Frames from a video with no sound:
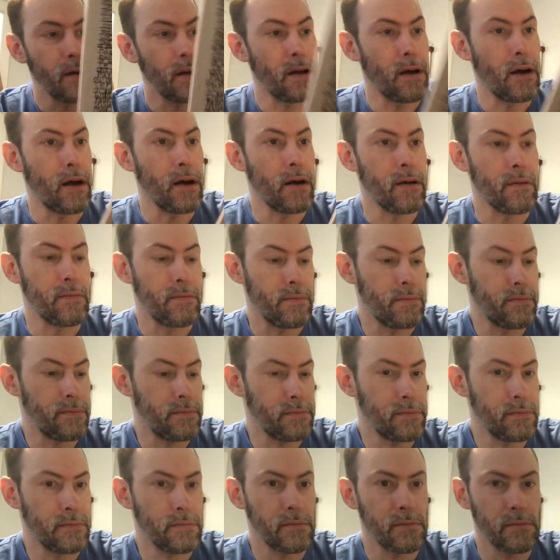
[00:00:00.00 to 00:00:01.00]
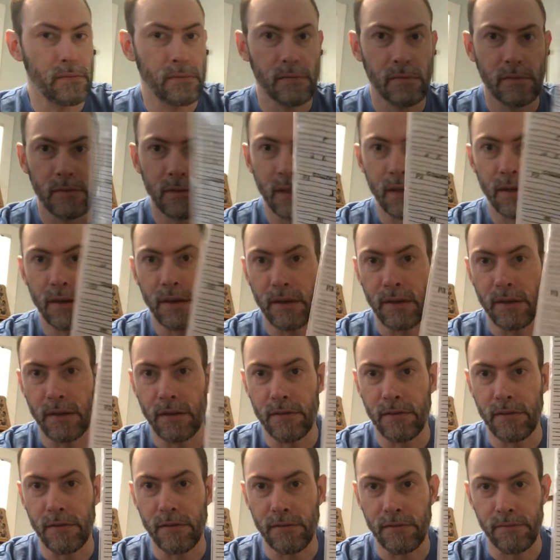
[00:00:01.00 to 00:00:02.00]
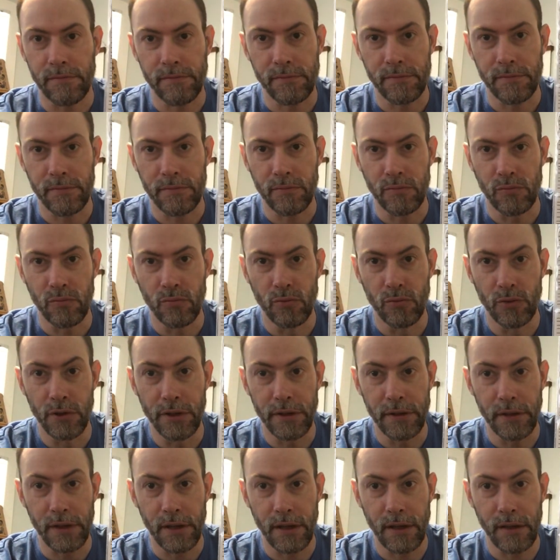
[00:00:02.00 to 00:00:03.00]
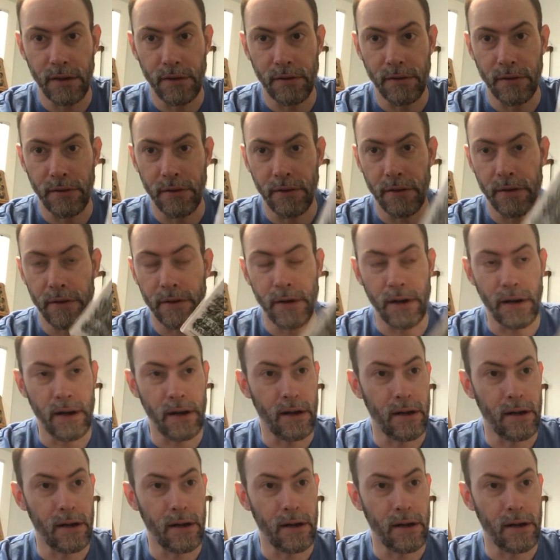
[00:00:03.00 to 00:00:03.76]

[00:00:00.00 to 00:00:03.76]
and this is really killer,